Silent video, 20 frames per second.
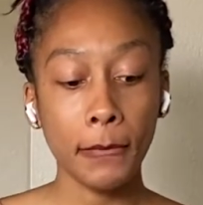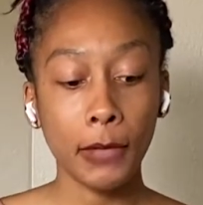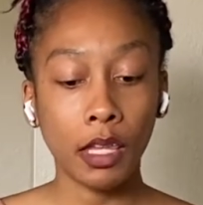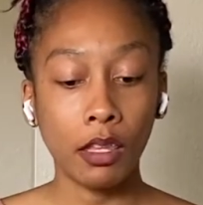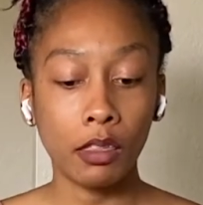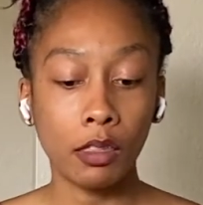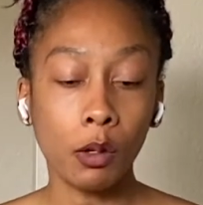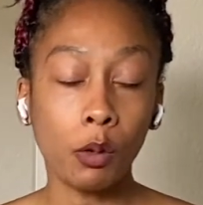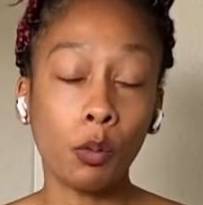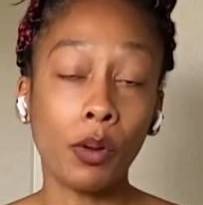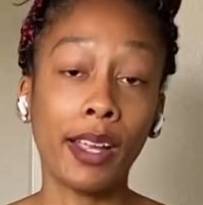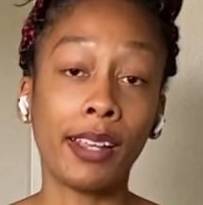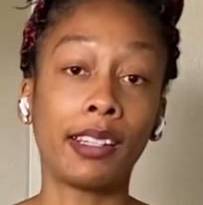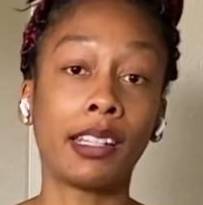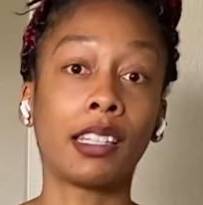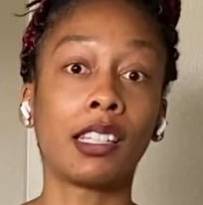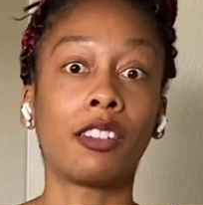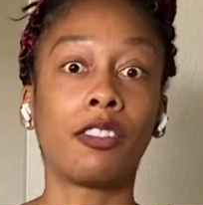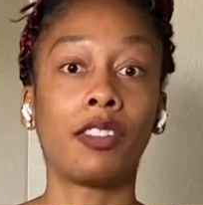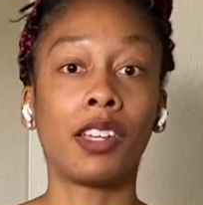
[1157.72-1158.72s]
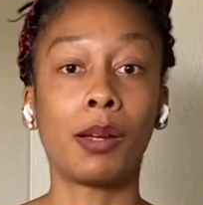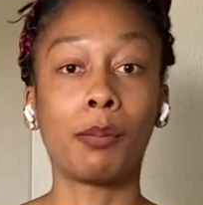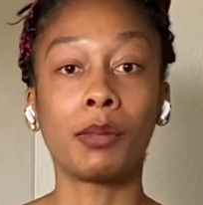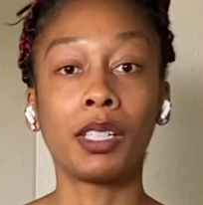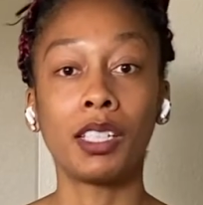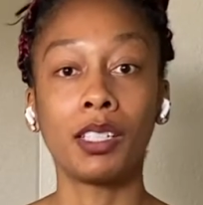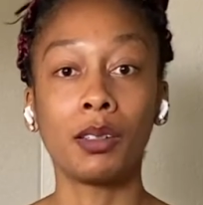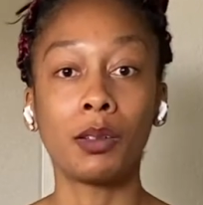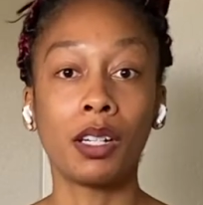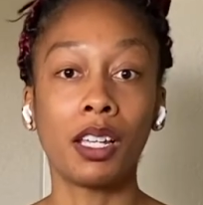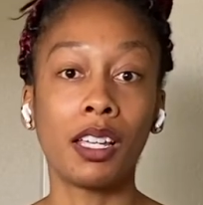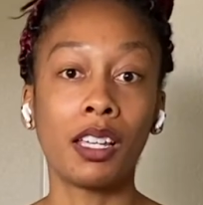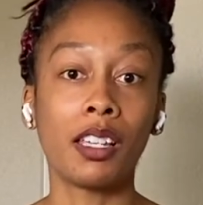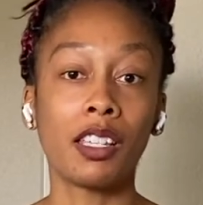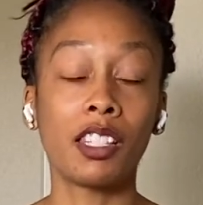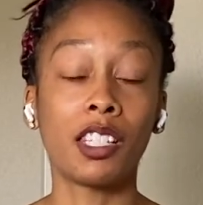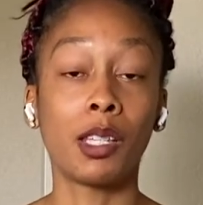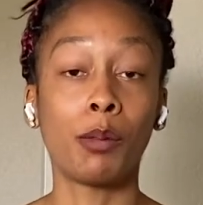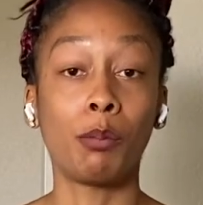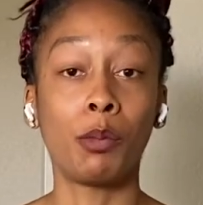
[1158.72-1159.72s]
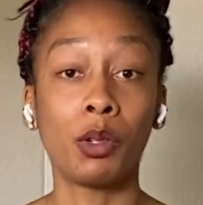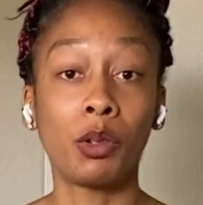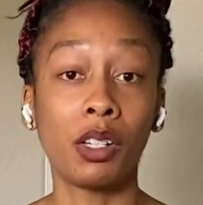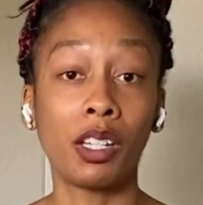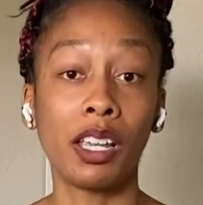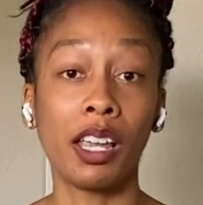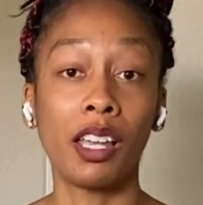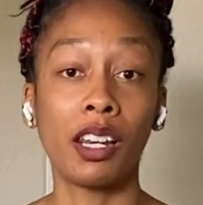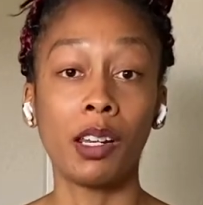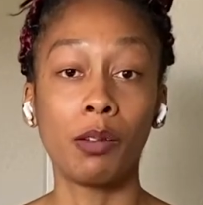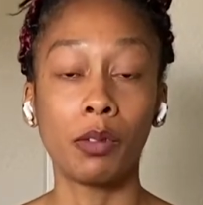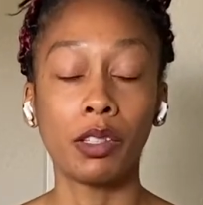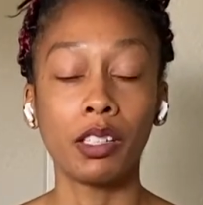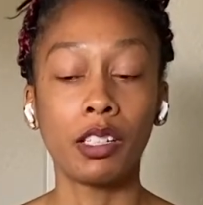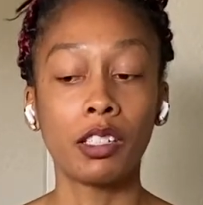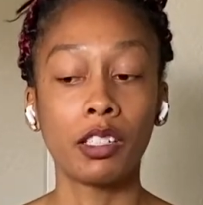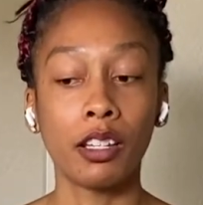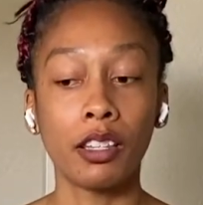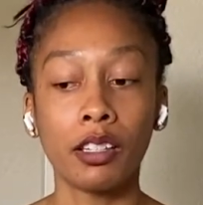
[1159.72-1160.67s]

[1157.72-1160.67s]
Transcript: the way that the family unit is communicating with each other.